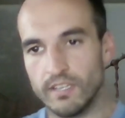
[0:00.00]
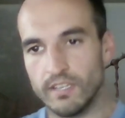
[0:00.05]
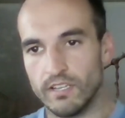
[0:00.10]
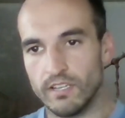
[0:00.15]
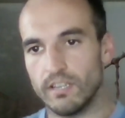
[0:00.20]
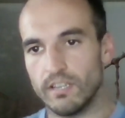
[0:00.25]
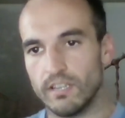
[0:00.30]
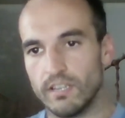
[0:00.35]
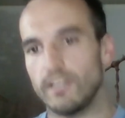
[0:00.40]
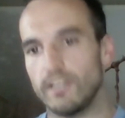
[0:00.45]

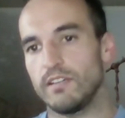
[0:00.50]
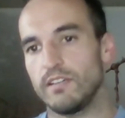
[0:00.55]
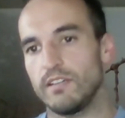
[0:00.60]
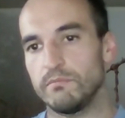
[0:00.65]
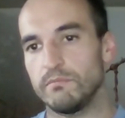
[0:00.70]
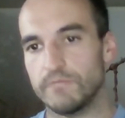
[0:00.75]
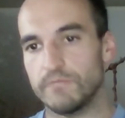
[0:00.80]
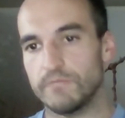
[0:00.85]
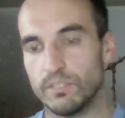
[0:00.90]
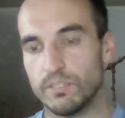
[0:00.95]
Um,
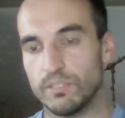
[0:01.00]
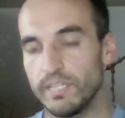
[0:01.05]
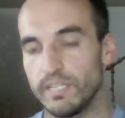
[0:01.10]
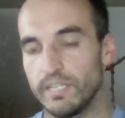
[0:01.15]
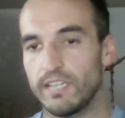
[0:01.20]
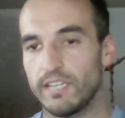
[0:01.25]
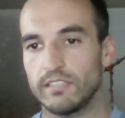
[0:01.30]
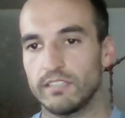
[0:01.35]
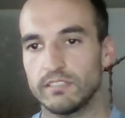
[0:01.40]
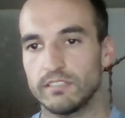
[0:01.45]
so yeah,
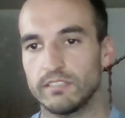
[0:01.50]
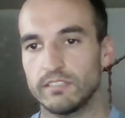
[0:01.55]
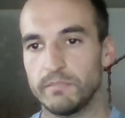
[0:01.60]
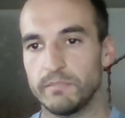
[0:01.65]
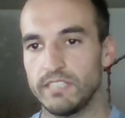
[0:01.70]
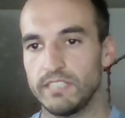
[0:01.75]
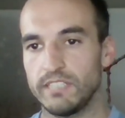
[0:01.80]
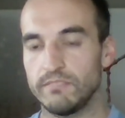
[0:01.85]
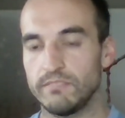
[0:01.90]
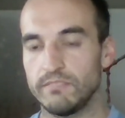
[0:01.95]
I
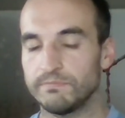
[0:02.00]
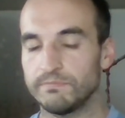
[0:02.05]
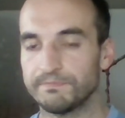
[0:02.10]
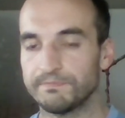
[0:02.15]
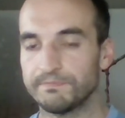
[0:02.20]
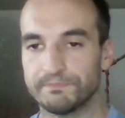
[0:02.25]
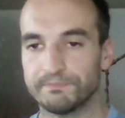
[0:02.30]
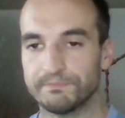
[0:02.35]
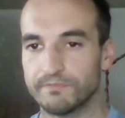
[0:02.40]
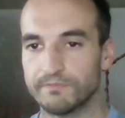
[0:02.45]
mean,
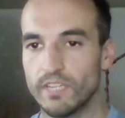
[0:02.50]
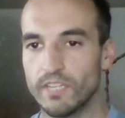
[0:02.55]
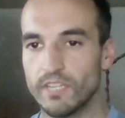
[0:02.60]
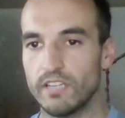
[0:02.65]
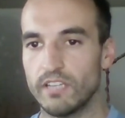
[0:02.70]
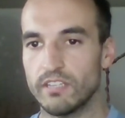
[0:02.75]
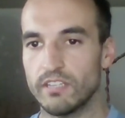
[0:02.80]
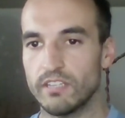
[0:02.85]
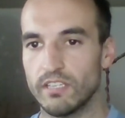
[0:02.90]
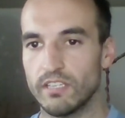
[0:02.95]
I
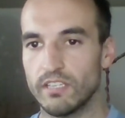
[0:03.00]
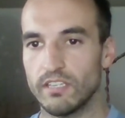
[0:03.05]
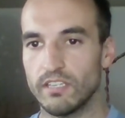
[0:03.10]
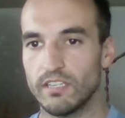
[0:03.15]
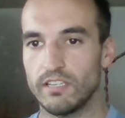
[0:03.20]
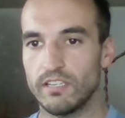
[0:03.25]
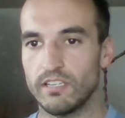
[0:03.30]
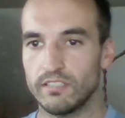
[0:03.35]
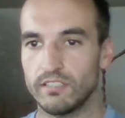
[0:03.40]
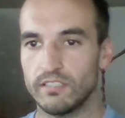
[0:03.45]
think
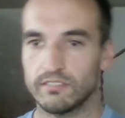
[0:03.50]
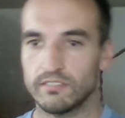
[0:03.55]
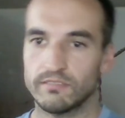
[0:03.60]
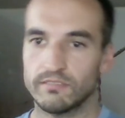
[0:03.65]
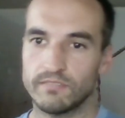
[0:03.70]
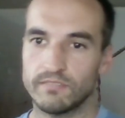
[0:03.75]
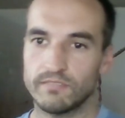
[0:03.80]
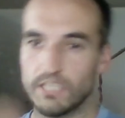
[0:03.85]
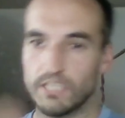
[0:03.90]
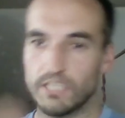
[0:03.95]
uh,
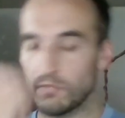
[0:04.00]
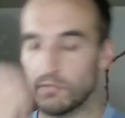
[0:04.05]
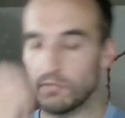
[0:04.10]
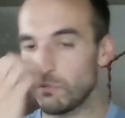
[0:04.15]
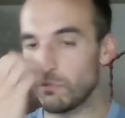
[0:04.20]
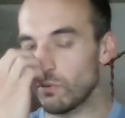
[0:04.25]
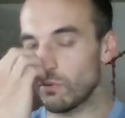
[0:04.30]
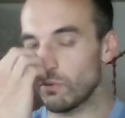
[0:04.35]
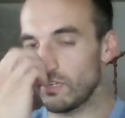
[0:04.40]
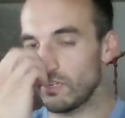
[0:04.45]
that's really
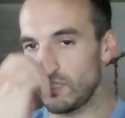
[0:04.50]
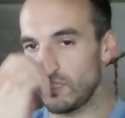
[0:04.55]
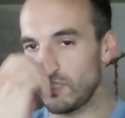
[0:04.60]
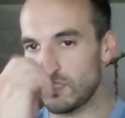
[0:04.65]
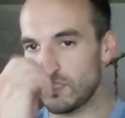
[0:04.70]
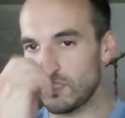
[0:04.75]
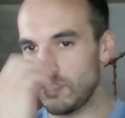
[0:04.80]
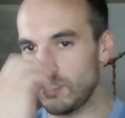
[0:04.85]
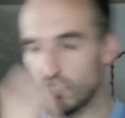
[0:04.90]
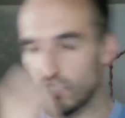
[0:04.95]
important, and it's
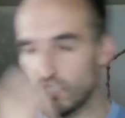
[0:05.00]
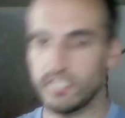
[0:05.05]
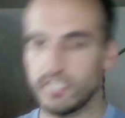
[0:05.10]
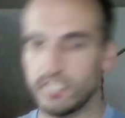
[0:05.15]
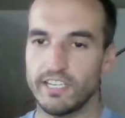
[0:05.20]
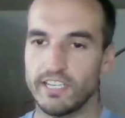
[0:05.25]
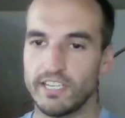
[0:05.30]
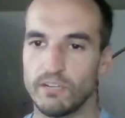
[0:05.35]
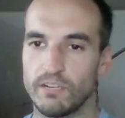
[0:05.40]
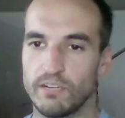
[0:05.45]
interesting
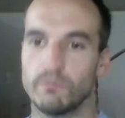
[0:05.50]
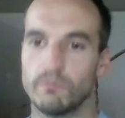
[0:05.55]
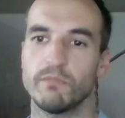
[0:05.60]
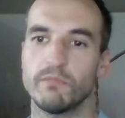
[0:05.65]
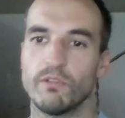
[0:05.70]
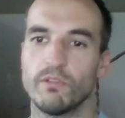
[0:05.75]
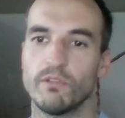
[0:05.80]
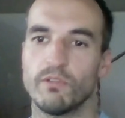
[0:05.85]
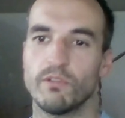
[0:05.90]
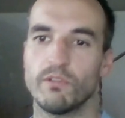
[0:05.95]
how we
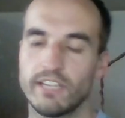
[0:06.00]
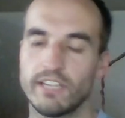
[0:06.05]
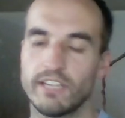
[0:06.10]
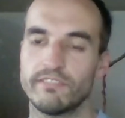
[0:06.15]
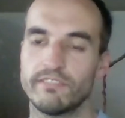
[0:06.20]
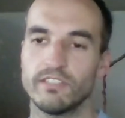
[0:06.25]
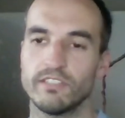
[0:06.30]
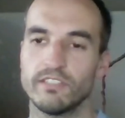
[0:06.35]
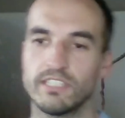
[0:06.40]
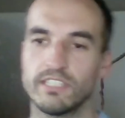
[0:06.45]
both kind of feel
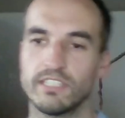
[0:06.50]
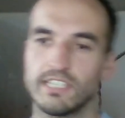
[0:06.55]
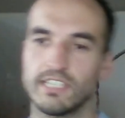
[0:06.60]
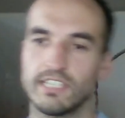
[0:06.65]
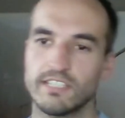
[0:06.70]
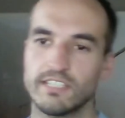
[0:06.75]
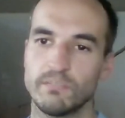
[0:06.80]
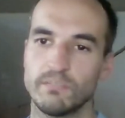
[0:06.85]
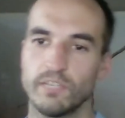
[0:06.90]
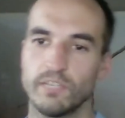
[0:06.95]
the exact
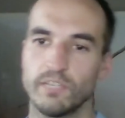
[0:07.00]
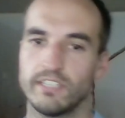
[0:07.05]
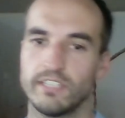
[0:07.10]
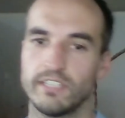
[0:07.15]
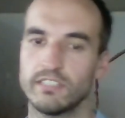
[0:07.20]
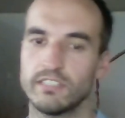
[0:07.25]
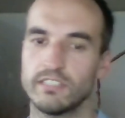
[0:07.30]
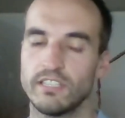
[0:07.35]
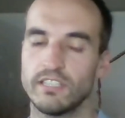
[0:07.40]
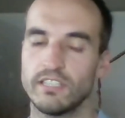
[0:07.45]
same way
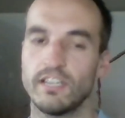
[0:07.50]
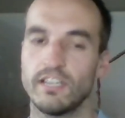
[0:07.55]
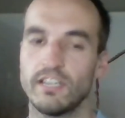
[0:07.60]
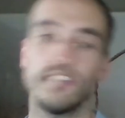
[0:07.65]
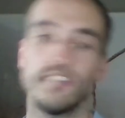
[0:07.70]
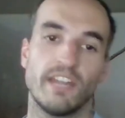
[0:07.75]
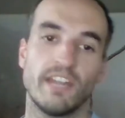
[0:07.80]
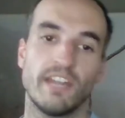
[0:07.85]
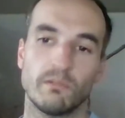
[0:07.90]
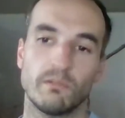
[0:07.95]
uh, in
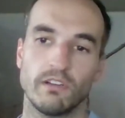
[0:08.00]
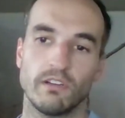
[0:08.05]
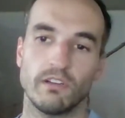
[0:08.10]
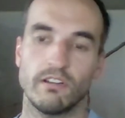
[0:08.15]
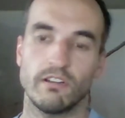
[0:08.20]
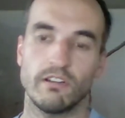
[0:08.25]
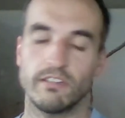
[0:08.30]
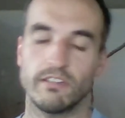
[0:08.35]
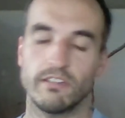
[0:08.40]
that regard.